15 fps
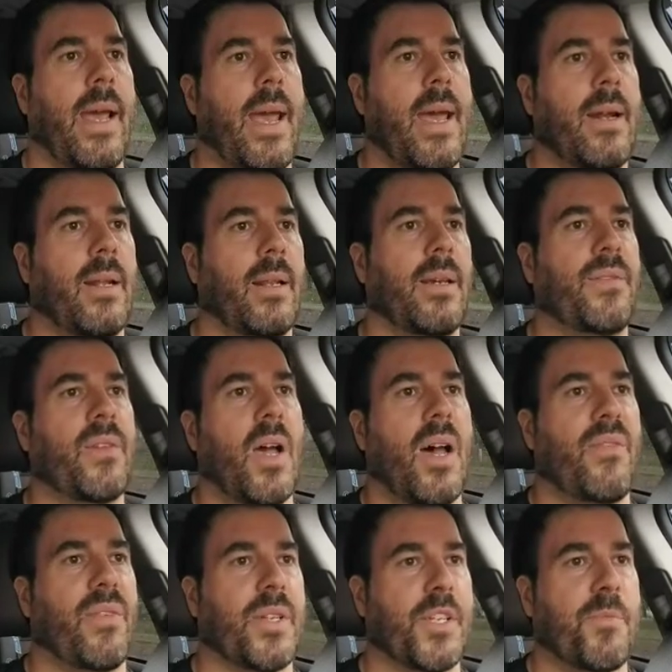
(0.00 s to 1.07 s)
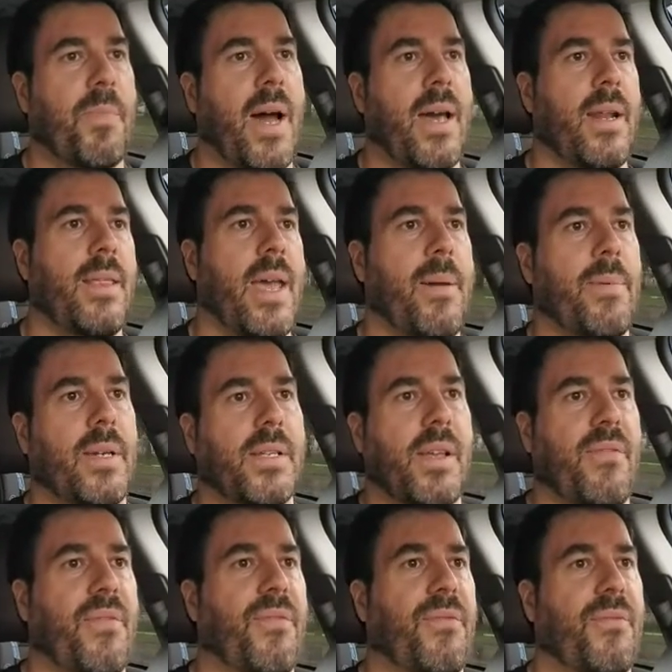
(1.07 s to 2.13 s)
I had to lift off in a spot on that because I
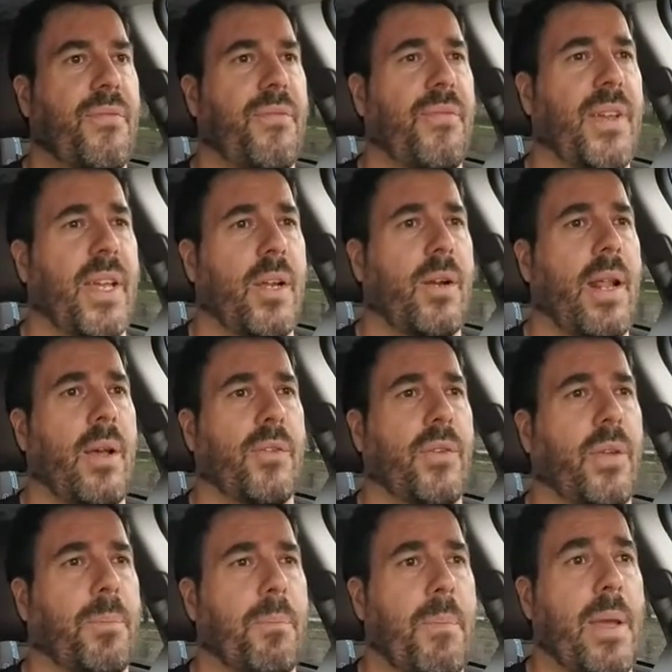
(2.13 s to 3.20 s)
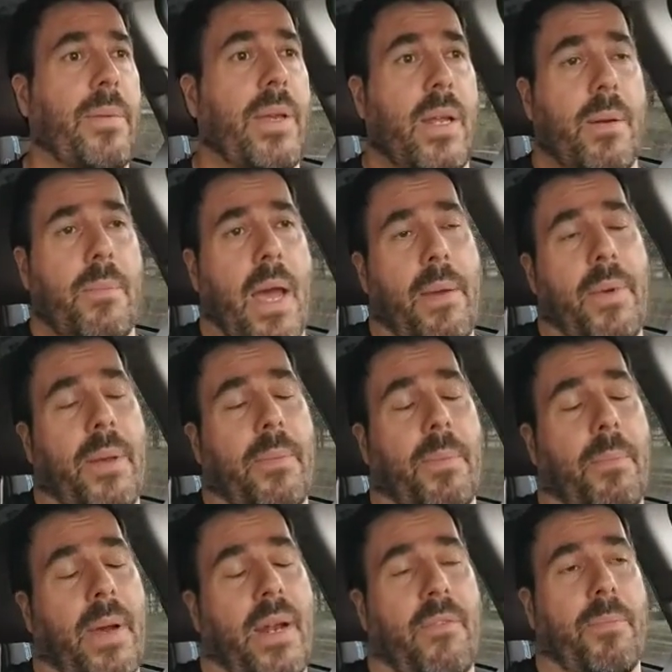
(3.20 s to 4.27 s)
figured I was I might
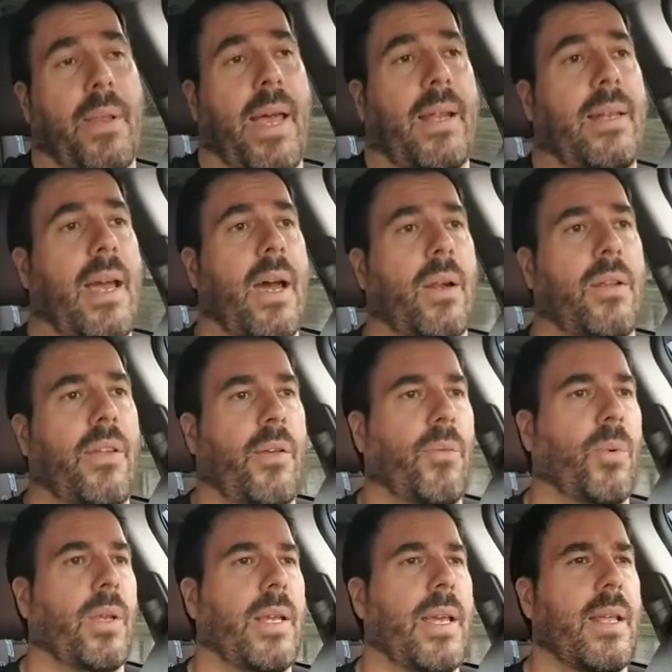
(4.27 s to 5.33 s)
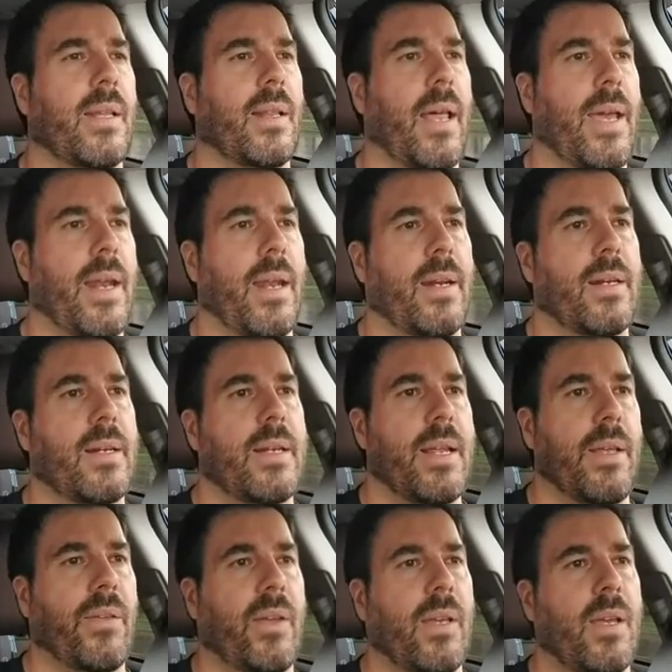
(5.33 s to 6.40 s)
have blacked out because I was really getting lightheaded and
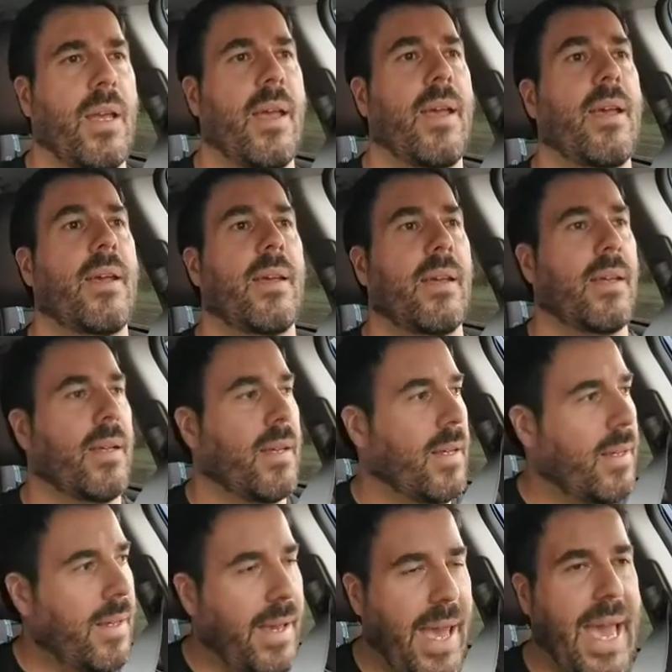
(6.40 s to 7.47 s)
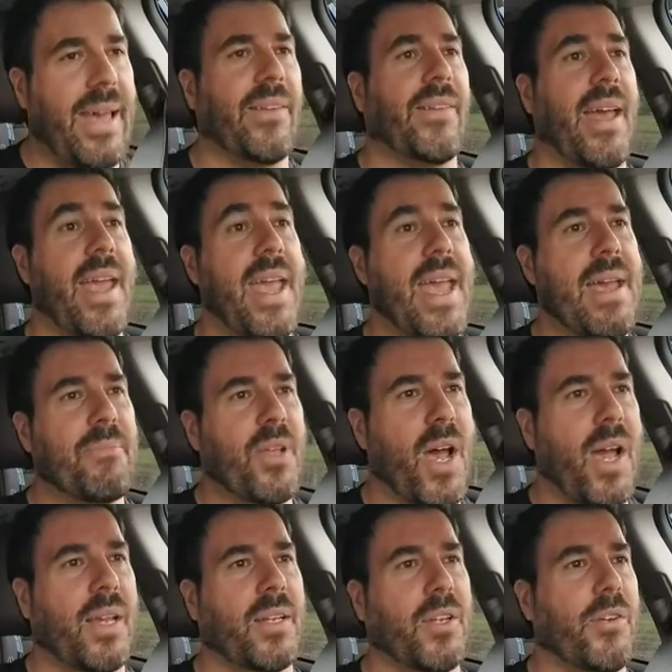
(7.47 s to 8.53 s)
dizzy. As I am
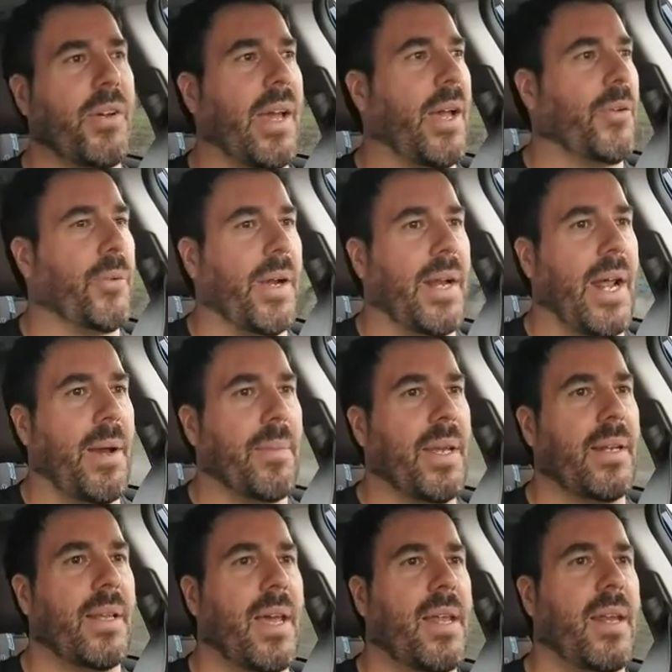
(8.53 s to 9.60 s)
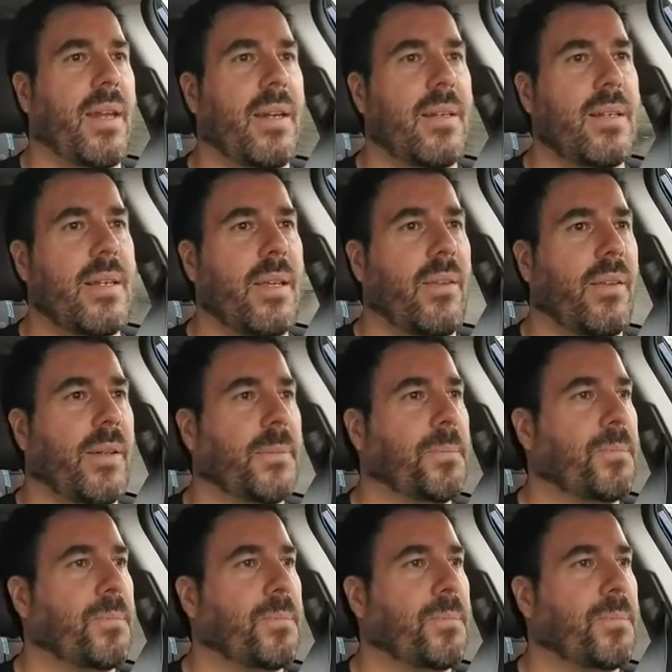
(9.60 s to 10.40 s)
talking to you guys right now, I'm getting lightheaded and dizzy.